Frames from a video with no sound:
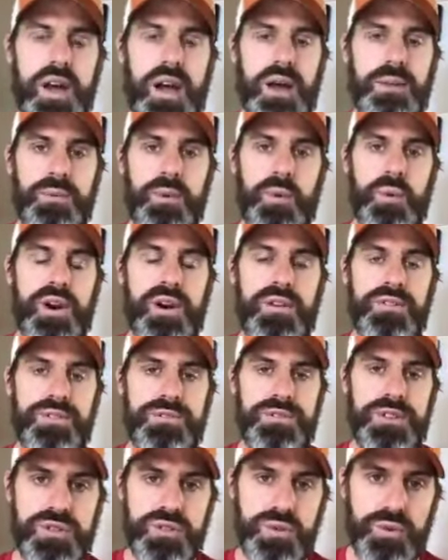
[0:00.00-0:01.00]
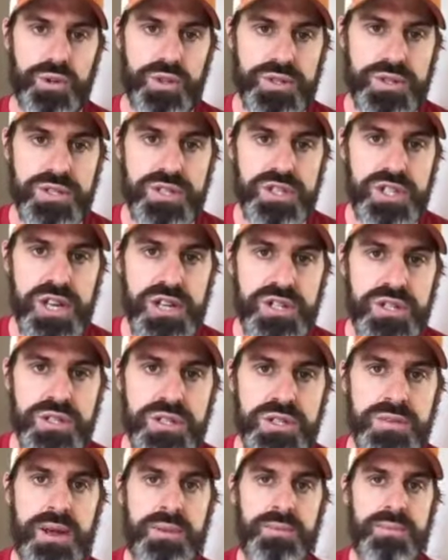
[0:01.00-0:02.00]
I'm aware of the visceral sensations
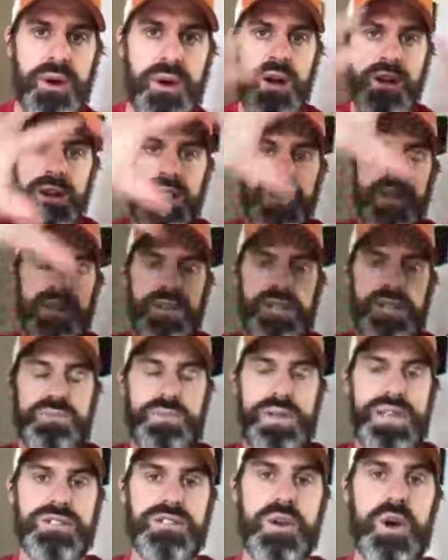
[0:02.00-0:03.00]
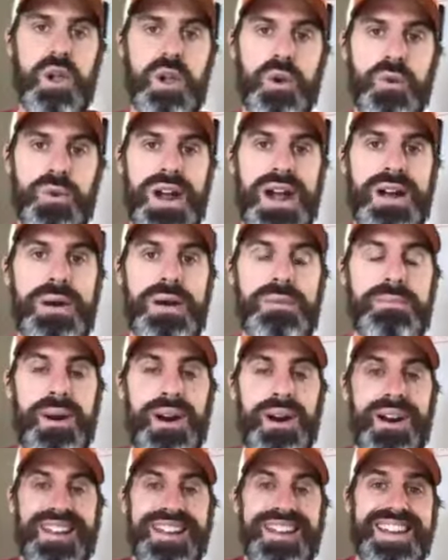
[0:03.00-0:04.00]
in my body and the space all around my
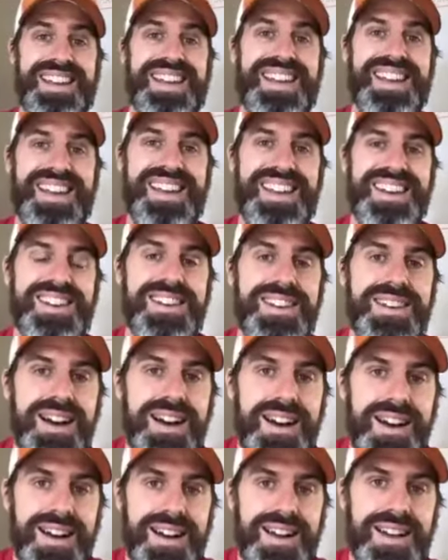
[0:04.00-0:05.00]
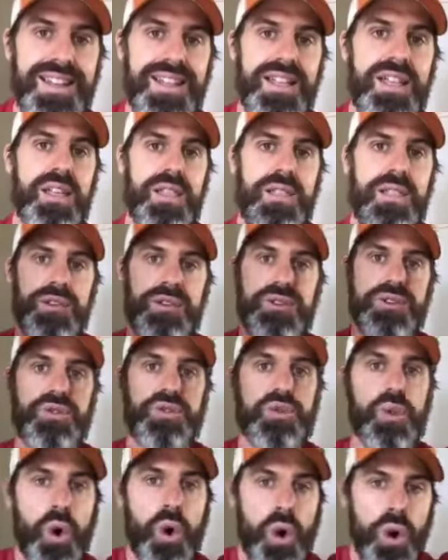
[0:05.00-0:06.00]
body, not the
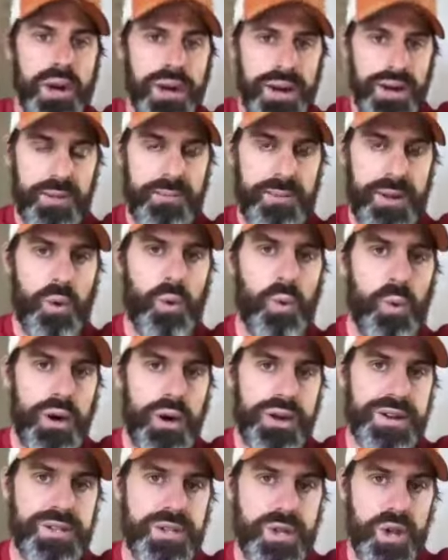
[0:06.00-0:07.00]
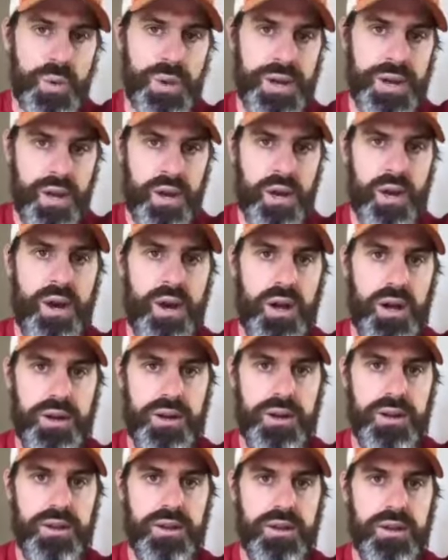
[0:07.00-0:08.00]
story about what is going on,
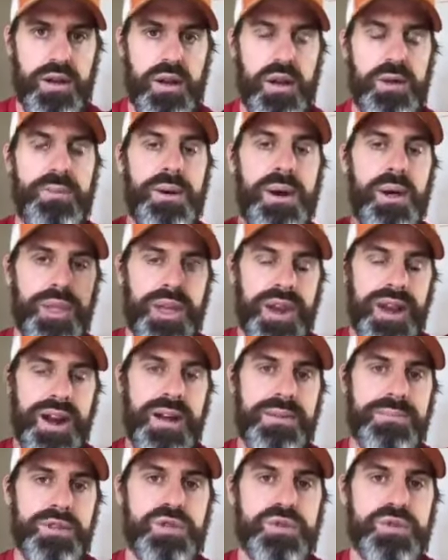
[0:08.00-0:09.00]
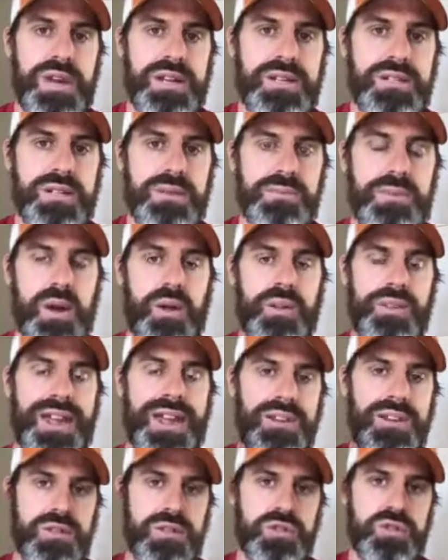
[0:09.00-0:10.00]
about that I'm distressed about.
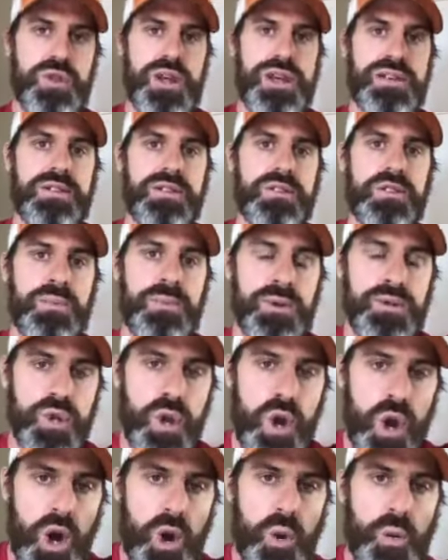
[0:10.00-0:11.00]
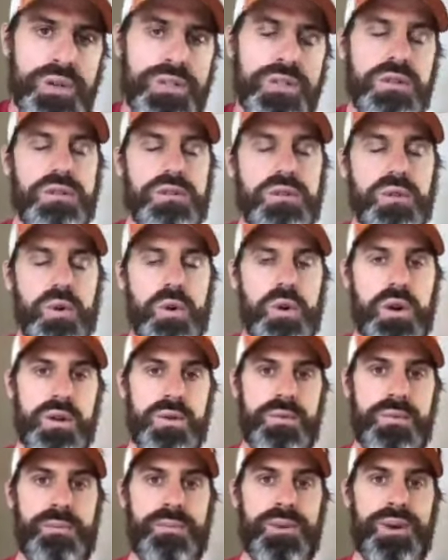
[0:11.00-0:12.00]
That distress is almost always a story.
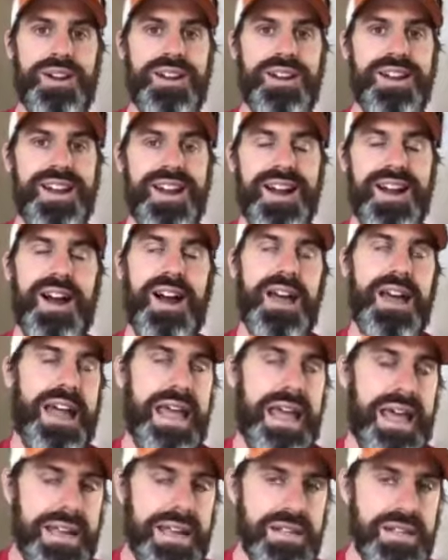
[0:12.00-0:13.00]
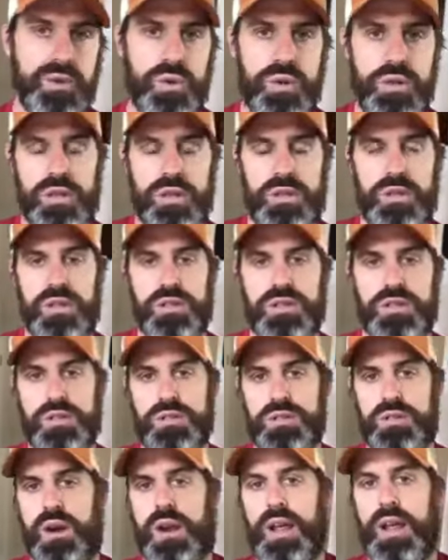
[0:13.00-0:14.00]
Remember, I hate doing the dishes,
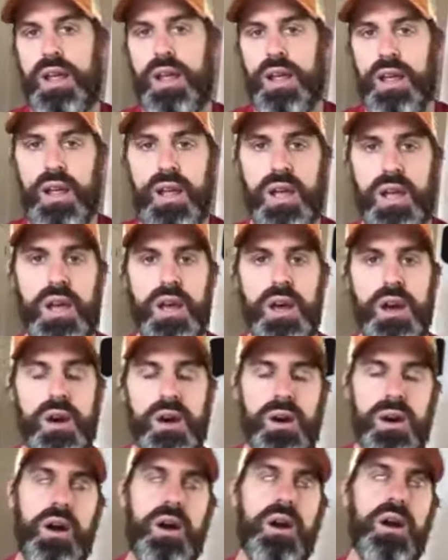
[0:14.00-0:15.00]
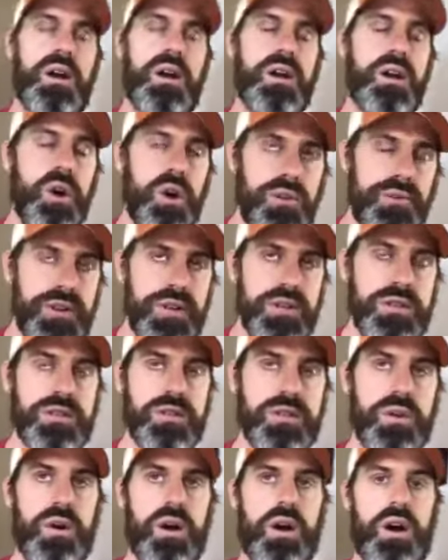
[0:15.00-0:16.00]
or I hate, oh, COVID is
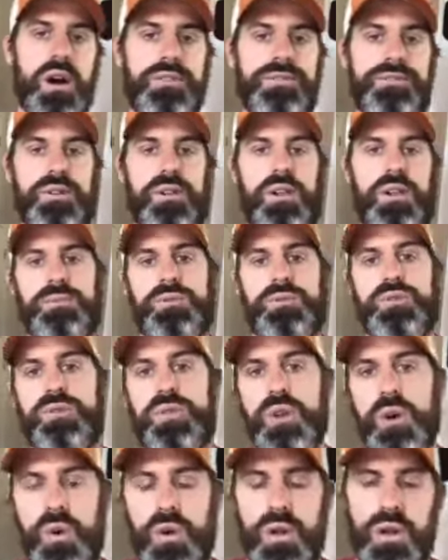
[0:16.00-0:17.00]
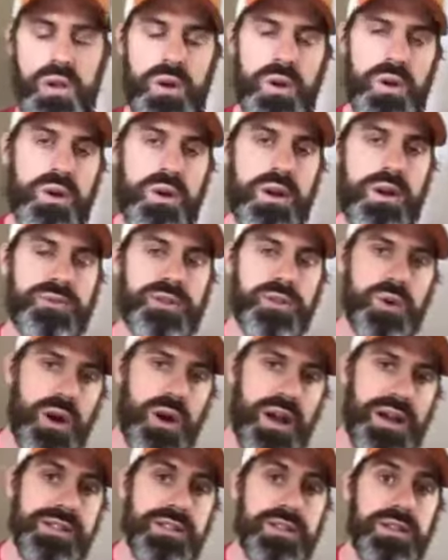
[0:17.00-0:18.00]
so awful. I'm so alone. I'm so
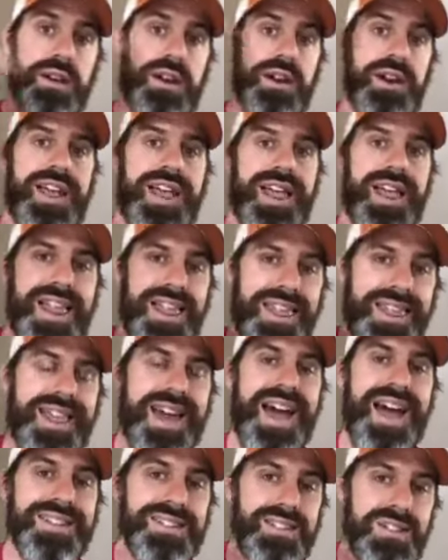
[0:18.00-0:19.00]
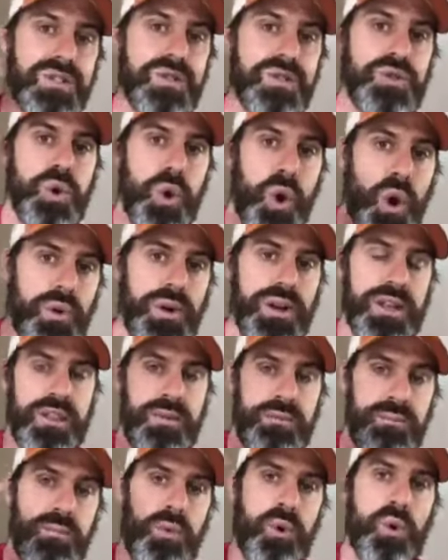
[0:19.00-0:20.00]
isolated. That story, the
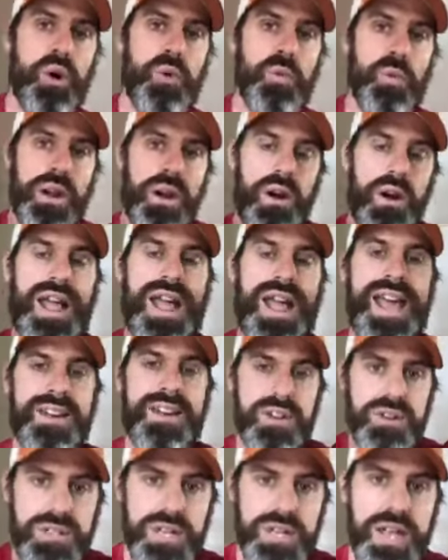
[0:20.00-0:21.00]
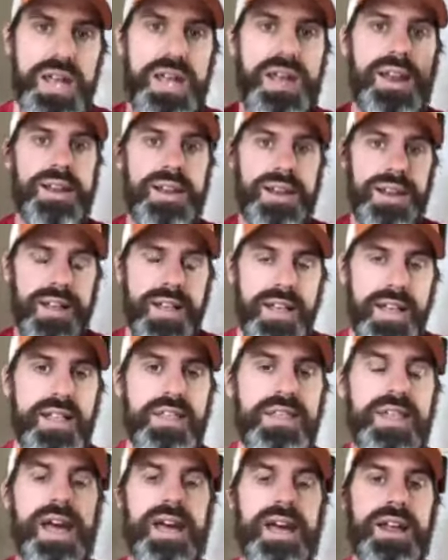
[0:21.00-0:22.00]
more we are entertaining
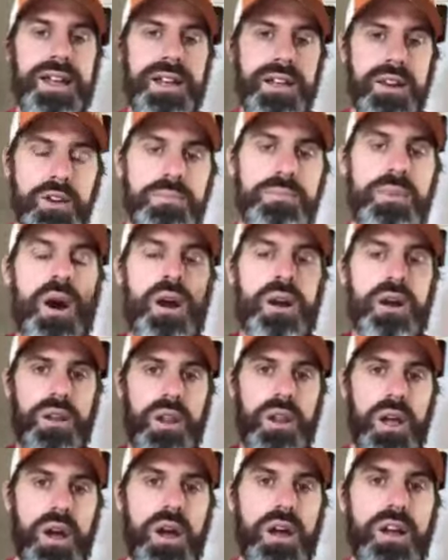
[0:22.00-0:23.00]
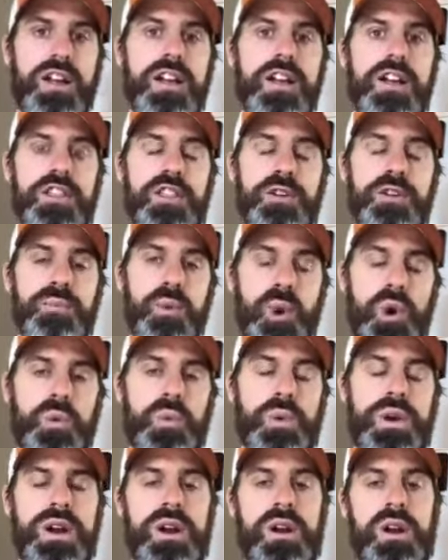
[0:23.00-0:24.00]
that inner monologue, the more
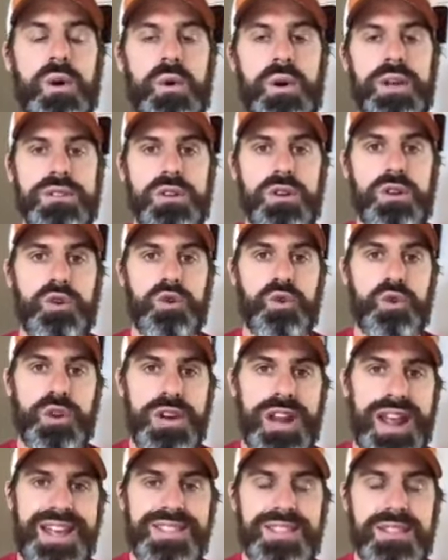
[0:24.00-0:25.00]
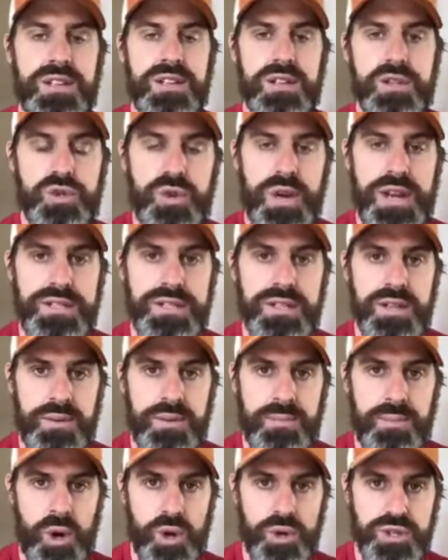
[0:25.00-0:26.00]
we are going to create the distressing
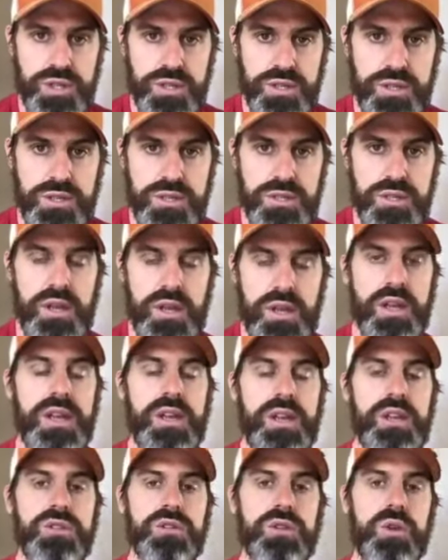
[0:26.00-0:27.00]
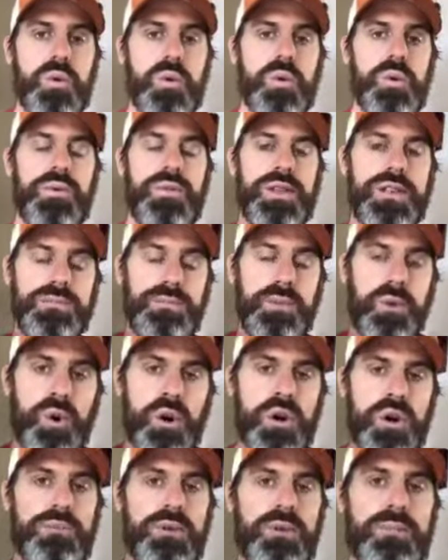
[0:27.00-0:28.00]
emotions. So this
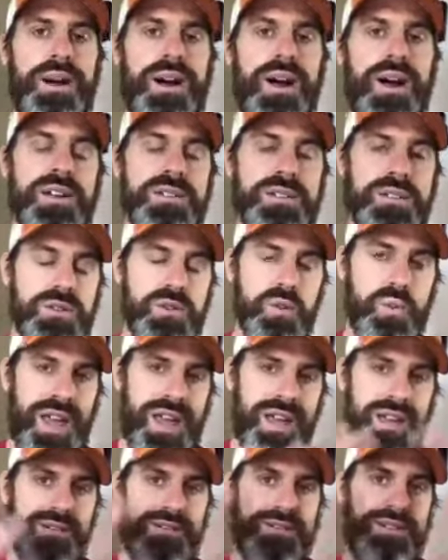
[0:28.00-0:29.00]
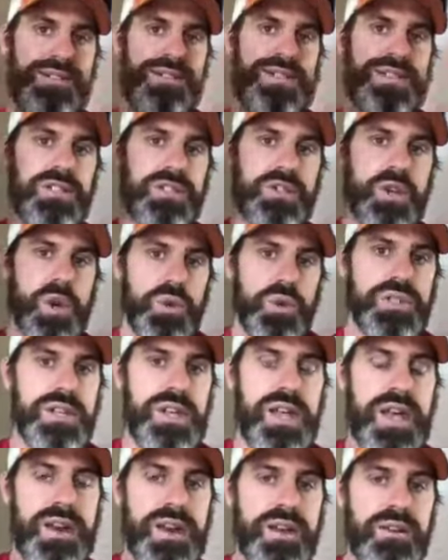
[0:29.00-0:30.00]
portable pause is a way of
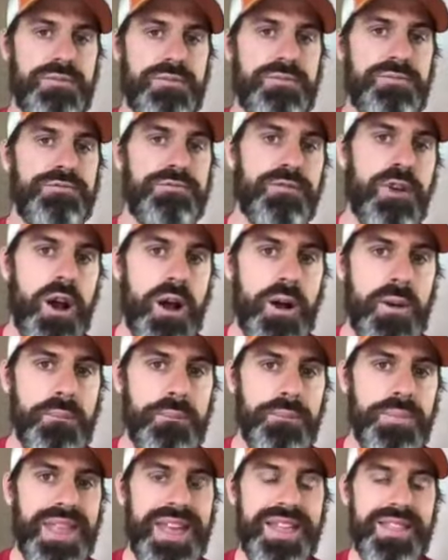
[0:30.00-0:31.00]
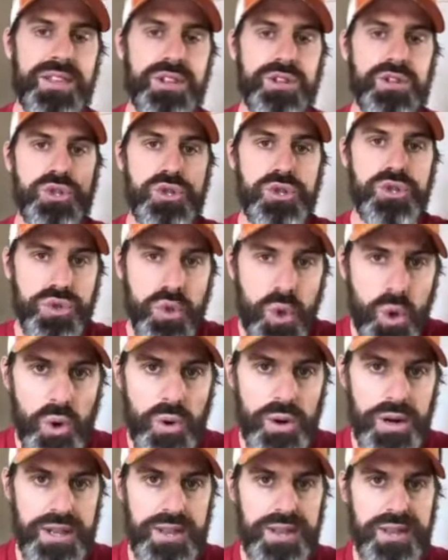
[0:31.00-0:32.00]
dissociating from the
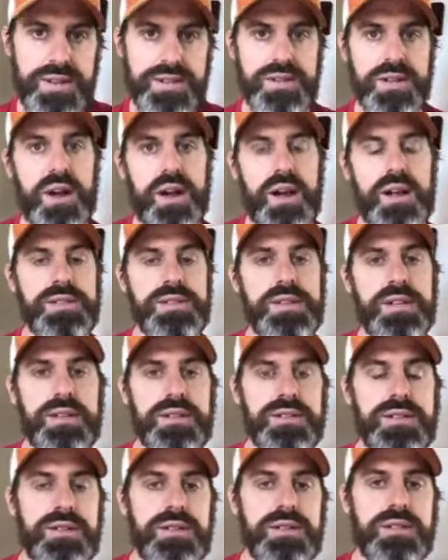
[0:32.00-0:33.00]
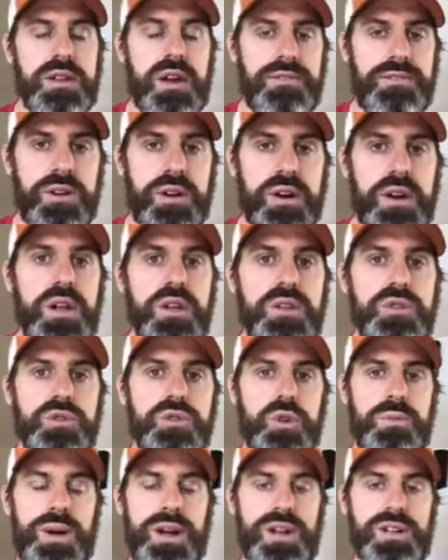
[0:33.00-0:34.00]
story that is causing us to suffer
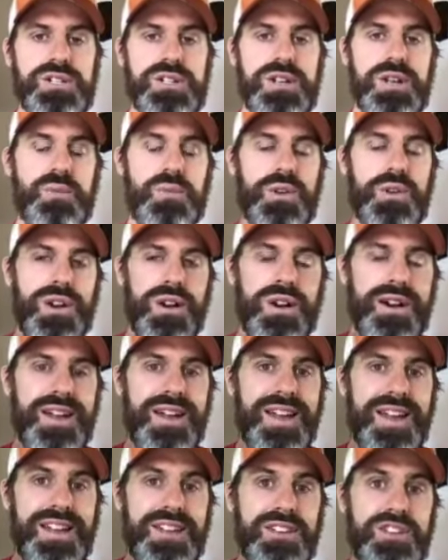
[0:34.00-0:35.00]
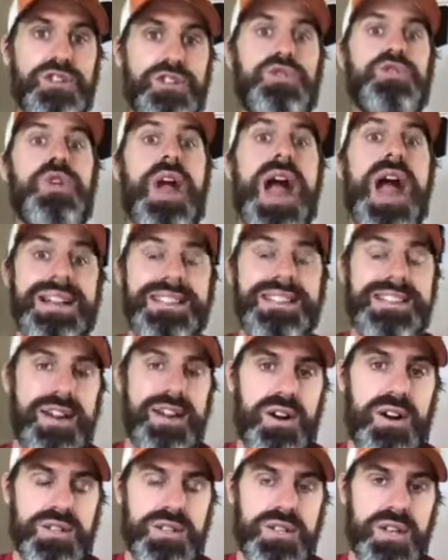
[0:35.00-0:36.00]
so much. And we are distracting
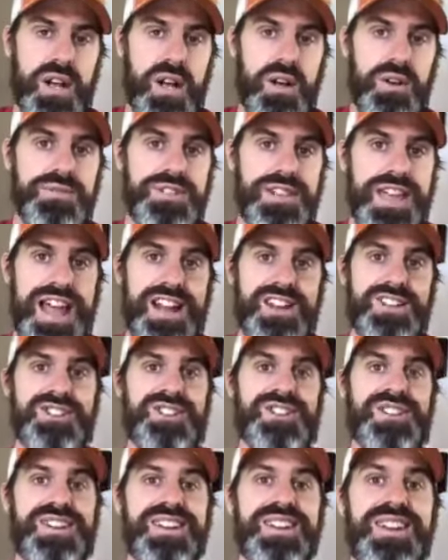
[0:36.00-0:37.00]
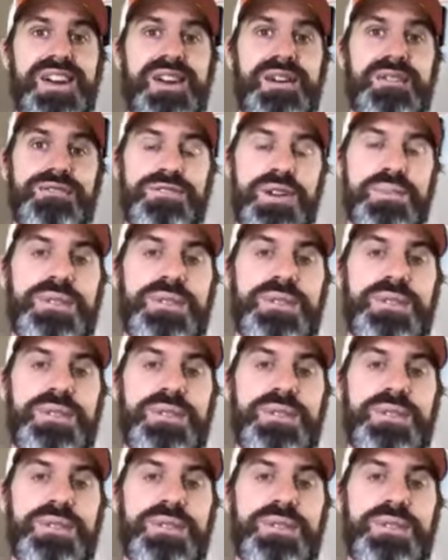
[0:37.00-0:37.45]
ourselves actually from the